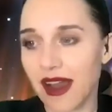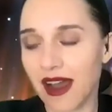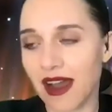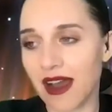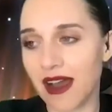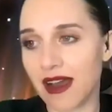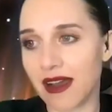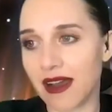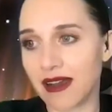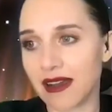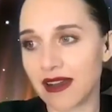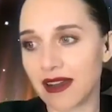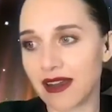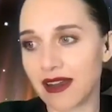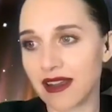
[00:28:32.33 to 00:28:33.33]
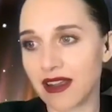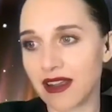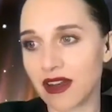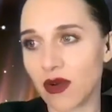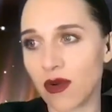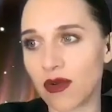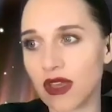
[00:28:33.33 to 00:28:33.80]
uh, you
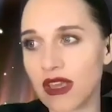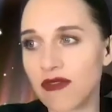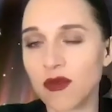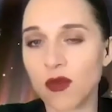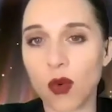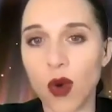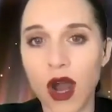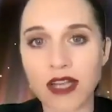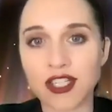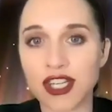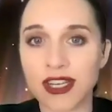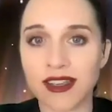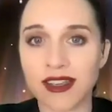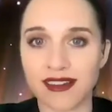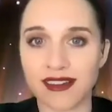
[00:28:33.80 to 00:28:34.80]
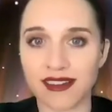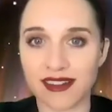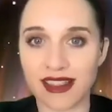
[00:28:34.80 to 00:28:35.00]
know, even watching